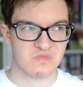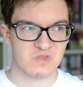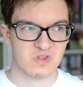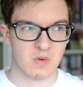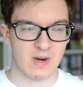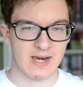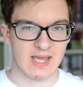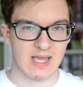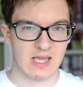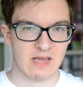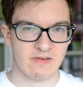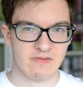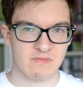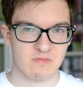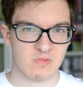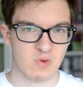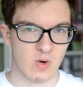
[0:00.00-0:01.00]
20,
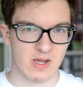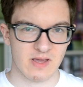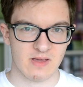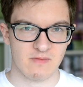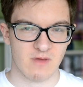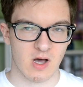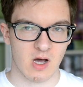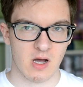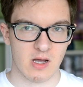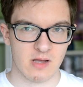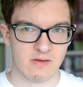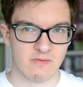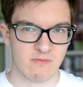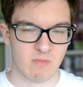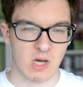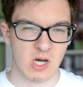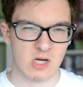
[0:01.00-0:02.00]
25
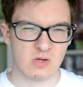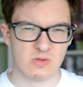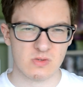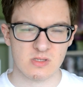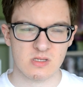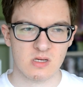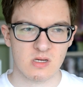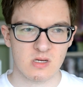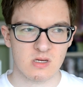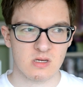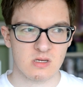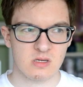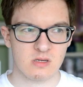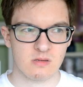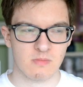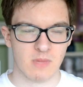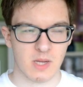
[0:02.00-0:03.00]
miles,
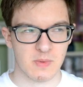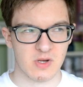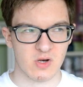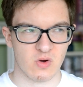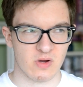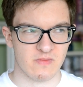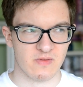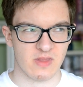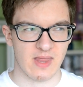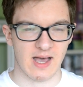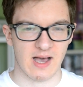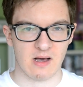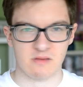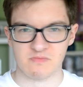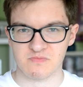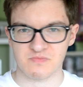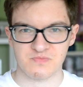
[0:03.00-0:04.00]
maybe not even
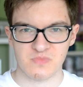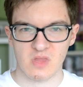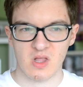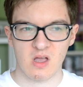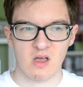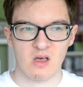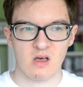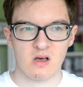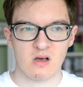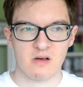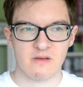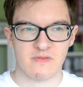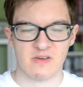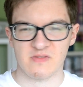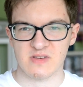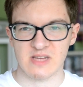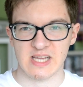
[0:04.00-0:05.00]
that.
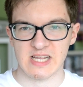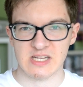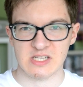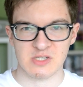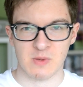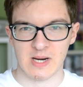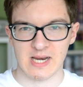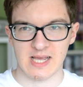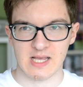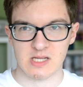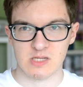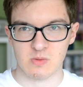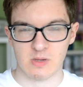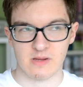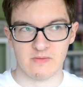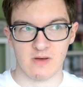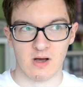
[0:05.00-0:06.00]
15, 20,
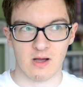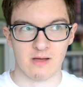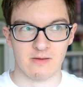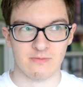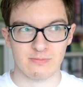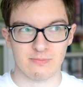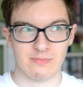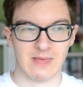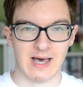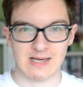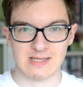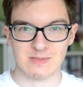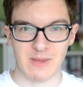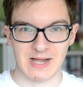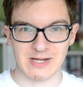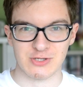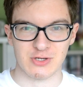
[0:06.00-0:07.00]
25, that
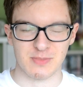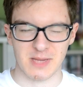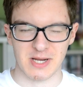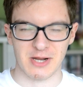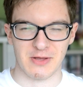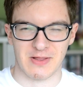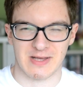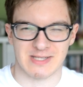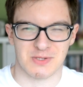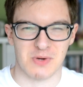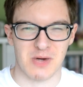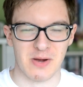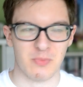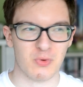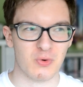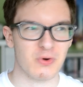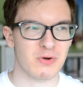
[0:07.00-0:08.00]
spectrum. I know that's
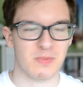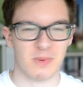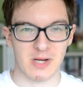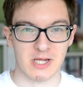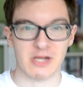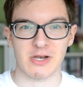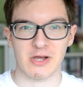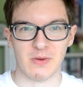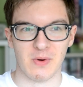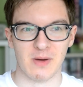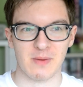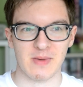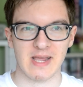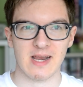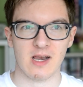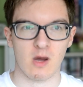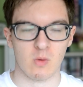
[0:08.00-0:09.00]
quite broad, but you know what I
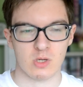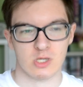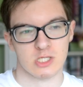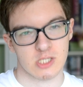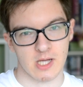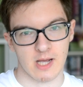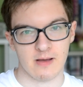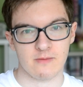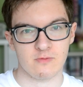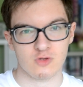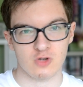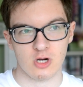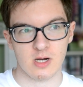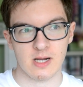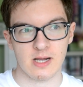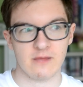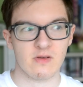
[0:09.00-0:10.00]
mean. I wanted to get a
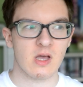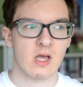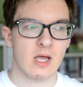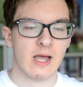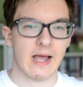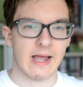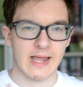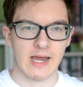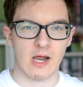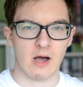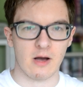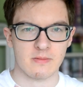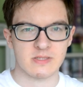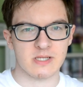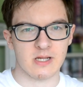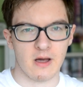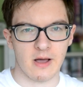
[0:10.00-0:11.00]
drive and get it
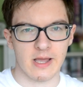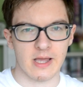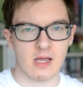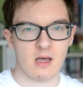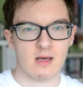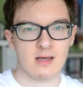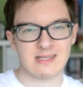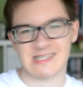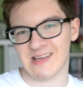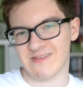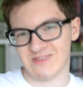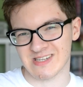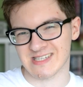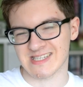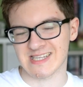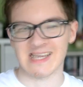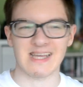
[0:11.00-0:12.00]
up to like
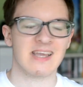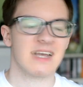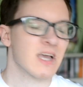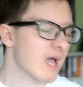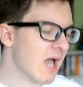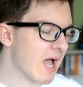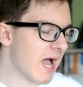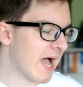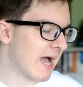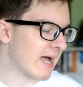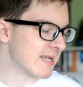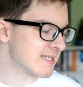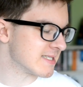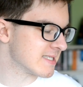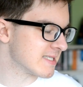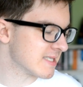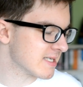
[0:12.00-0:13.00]
70
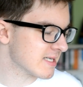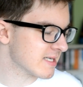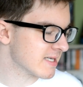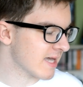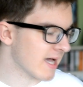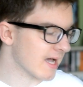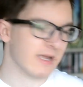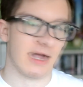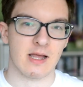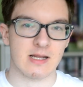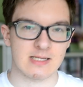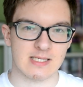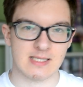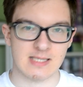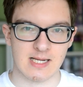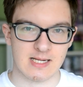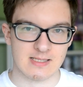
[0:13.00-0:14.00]
and yeah, get into
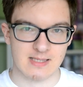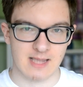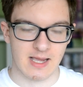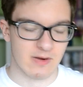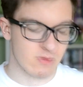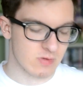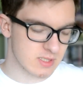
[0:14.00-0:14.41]
sixth gear